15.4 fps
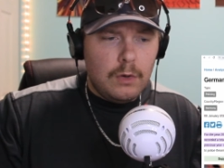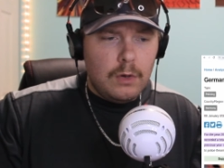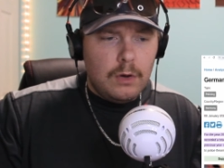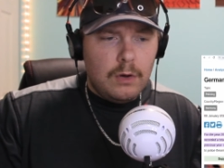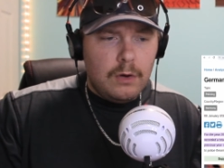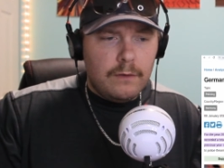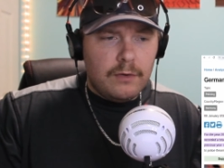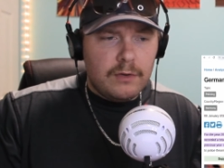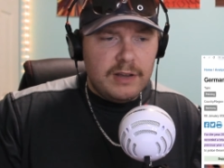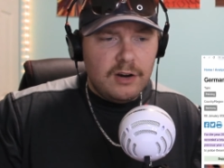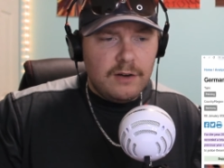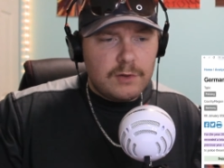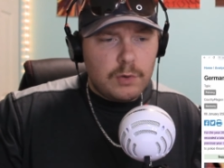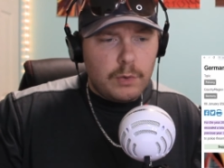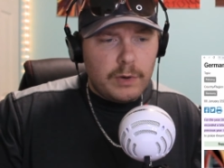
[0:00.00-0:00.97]
For the year
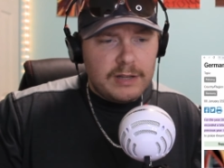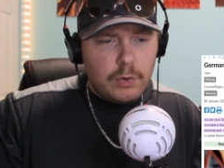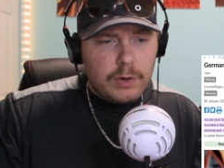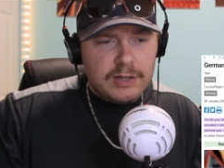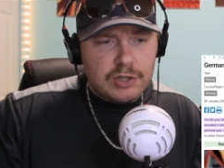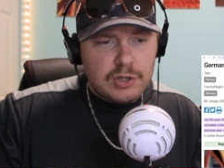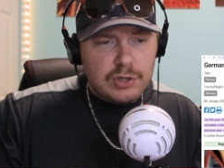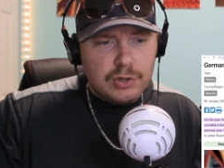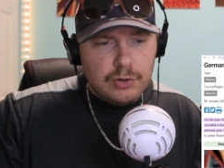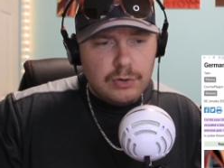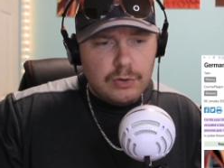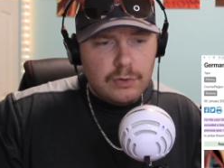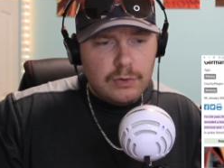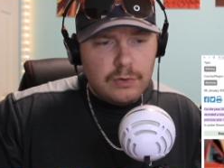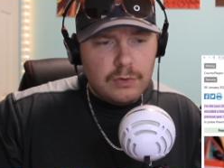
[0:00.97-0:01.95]
of
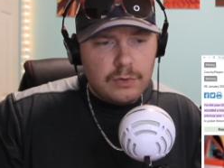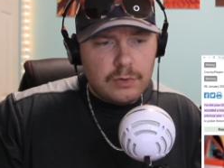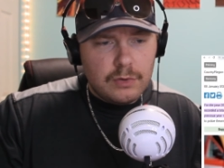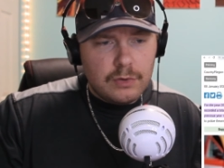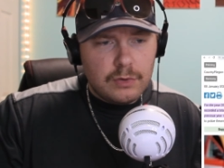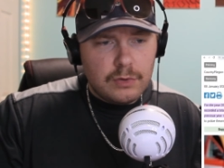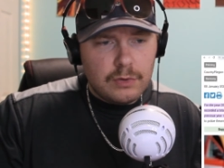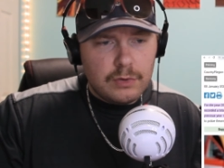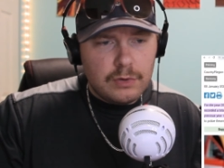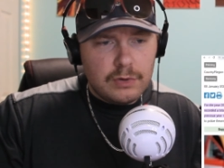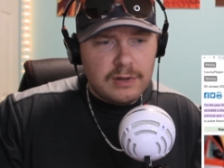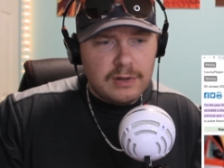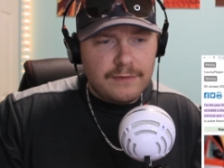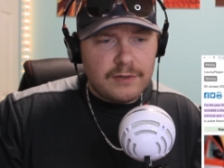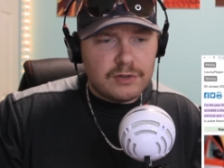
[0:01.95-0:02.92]
2022,
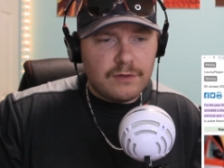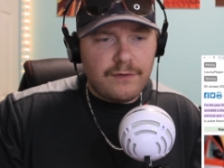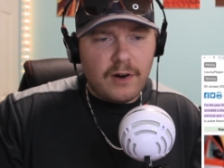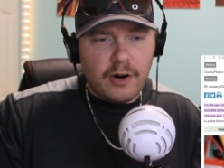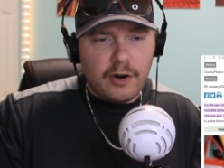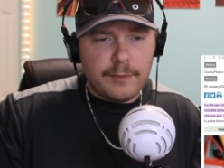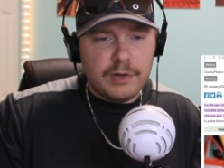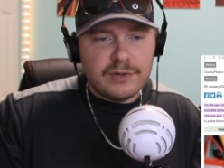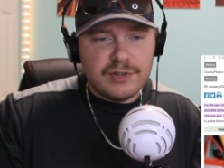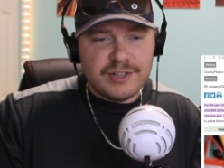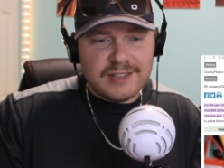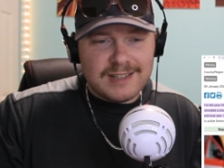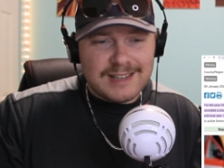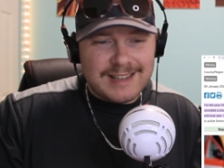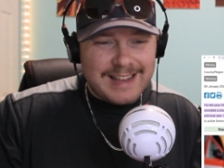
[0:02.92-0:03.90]
the official firearm usage
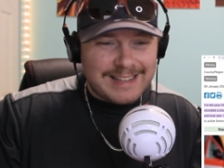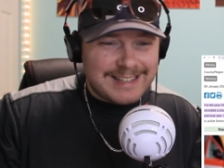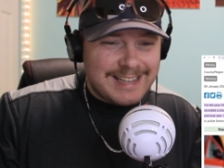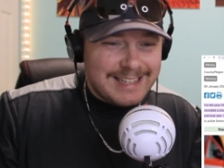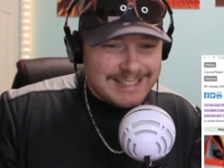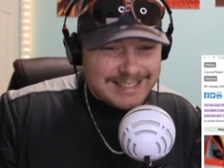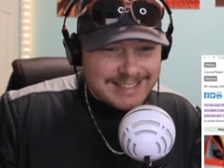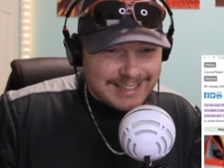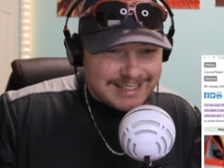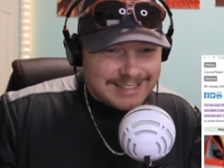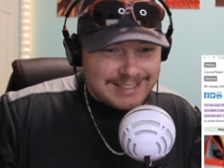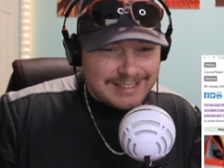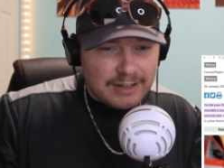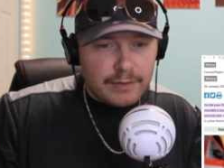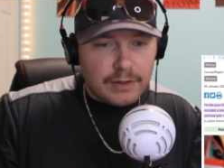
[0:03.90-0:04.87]
statistics
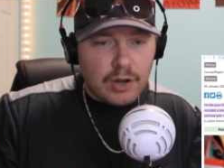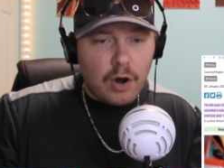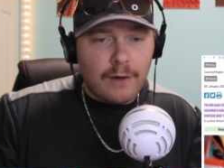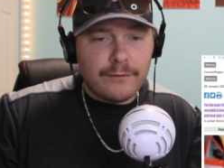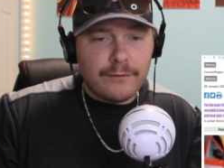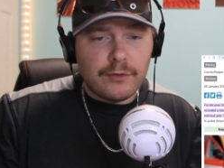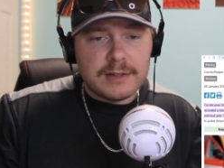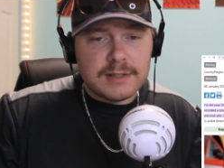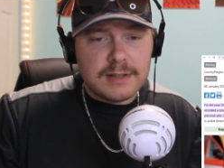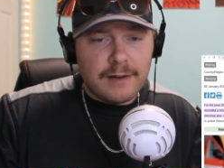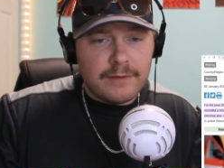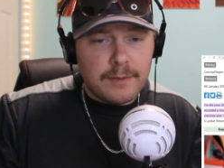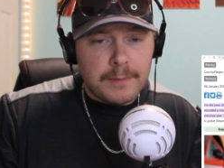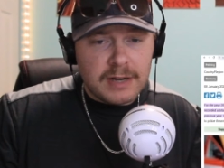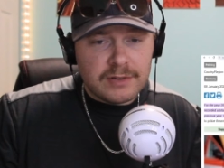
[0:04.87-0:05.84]
of the Conference of
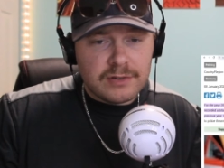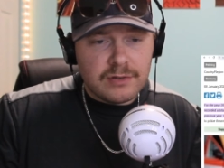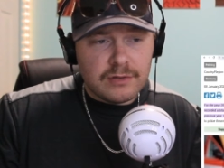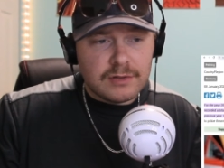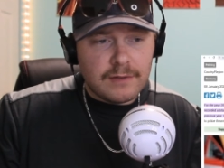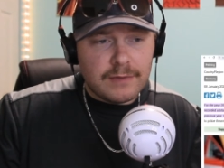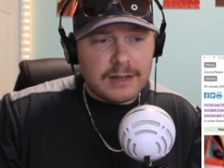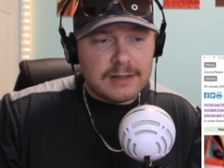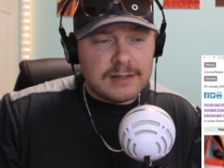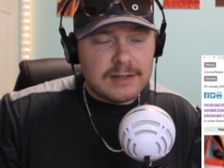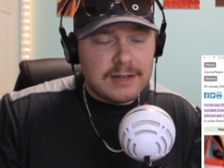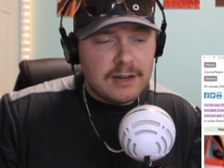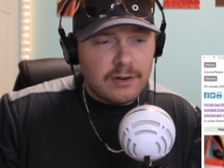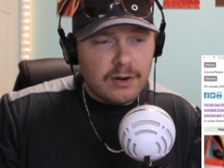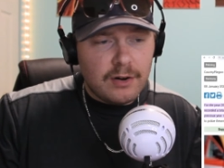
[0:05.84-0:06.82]
the Ministers of the
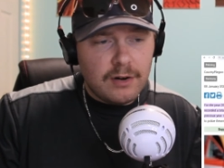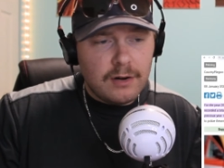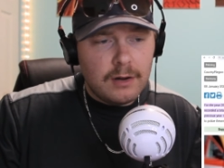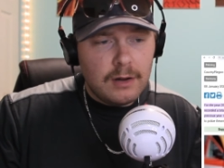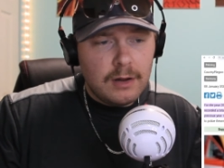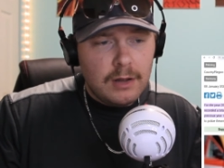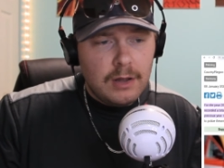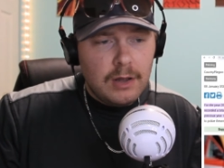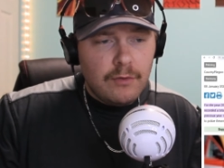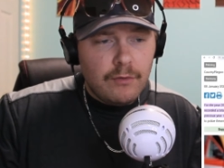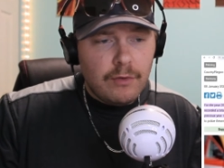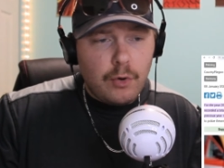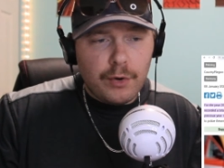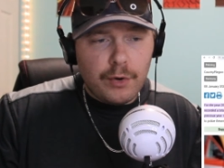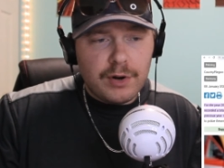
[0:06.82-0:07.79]
Interior
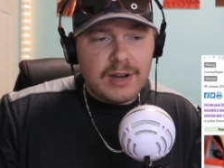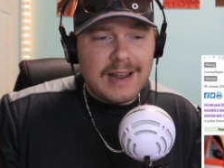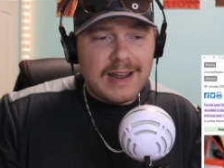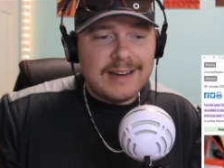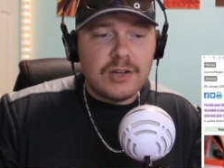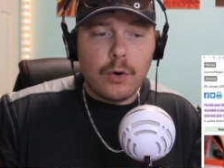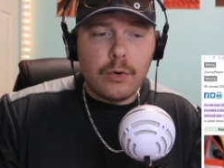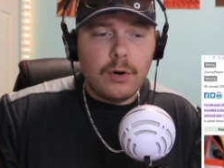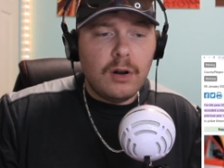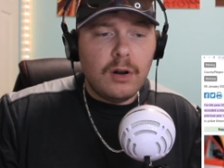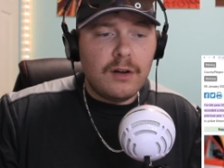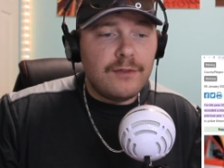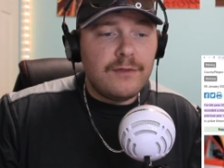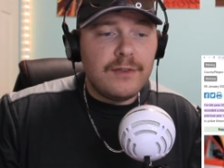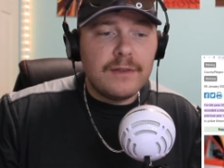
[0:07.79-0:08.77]
recorded a total
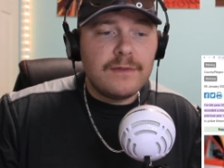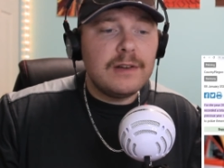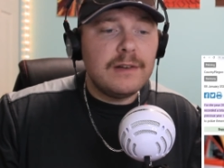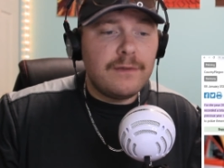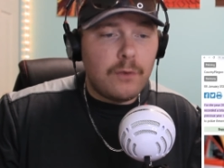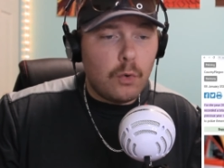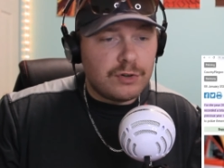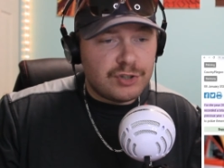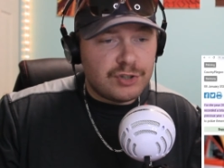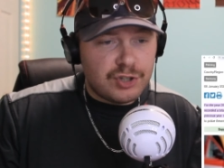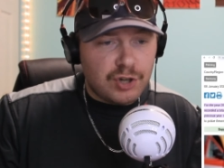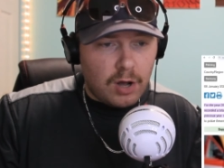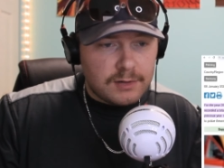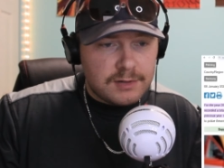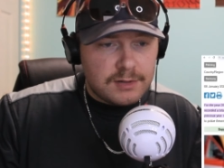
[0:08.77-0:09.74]
of 54
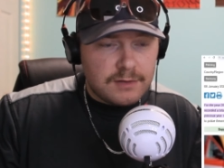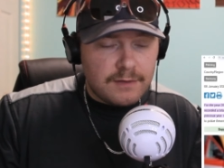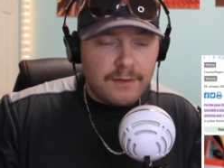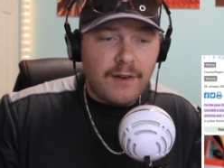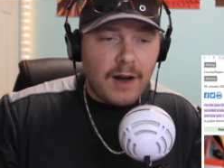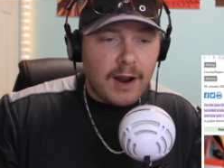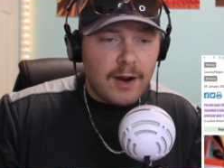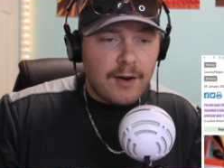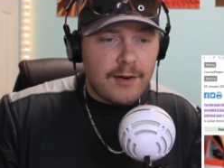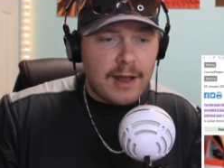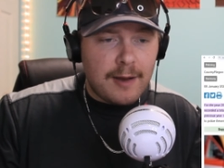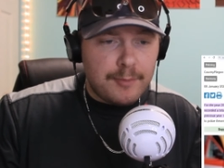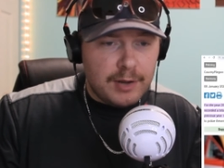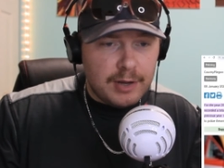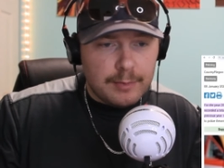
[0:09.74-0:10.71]
shots fired
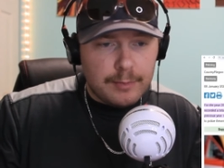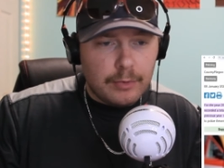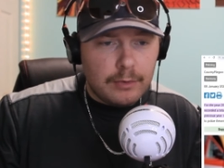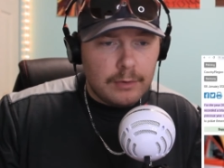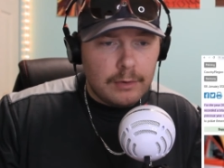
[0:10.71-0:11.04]
at people.